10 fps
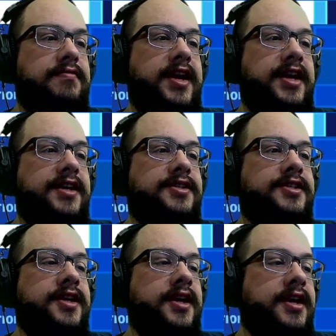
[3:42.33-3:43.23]

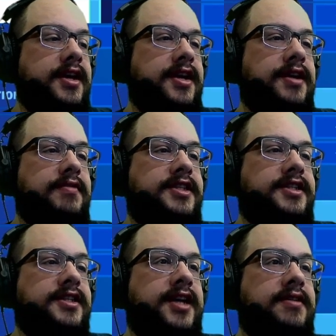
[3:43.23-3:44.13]
range in which
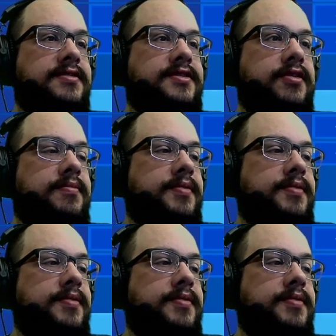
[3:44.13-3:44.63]
the gyroscope